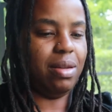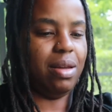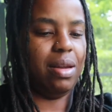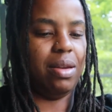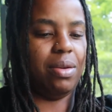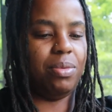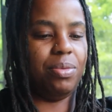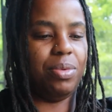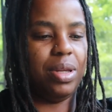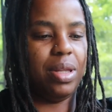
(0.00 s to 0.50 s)

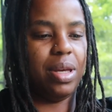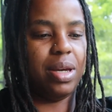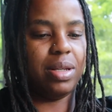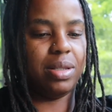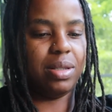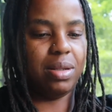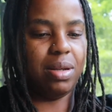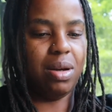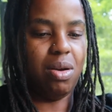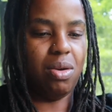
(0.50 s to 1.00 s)
I
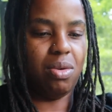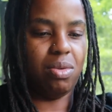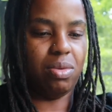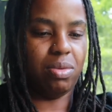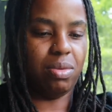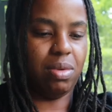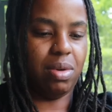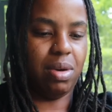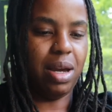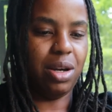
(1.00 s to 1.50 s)
realized, oh,
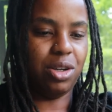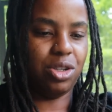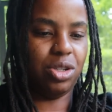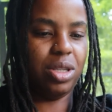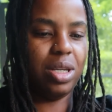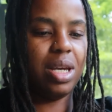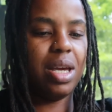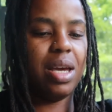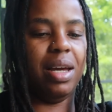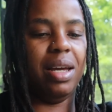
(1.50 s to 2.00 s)

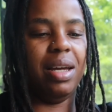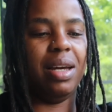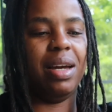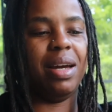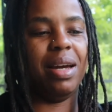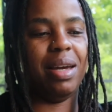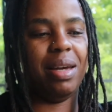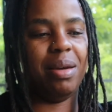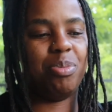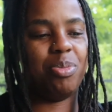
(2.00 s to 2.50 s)
actually,
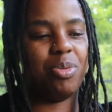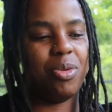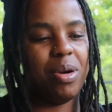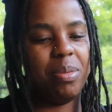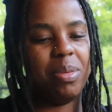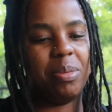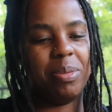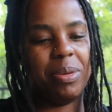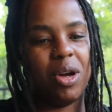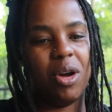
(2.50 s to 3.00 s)
I'm
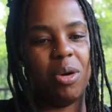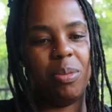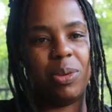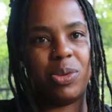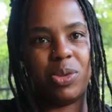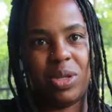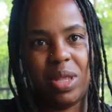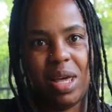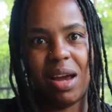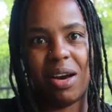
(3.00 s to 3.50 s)
probably
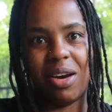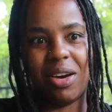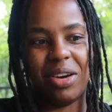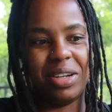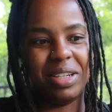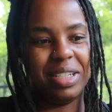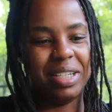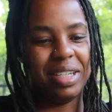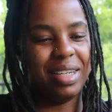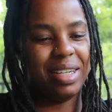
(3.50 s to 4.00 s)
almost there.